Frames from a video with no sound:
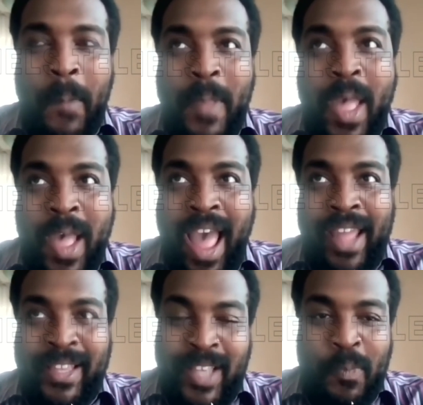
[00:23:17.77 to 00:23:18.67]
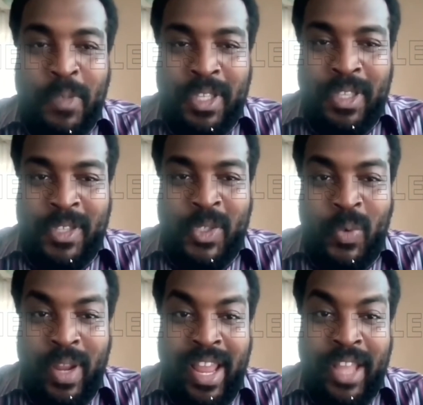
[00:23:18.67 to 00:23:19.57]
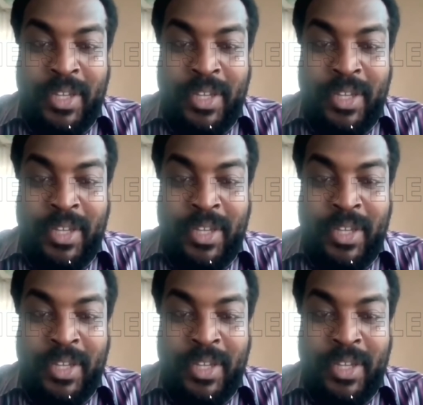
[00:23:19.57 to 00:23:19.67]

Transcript: I guess I'll put it this way.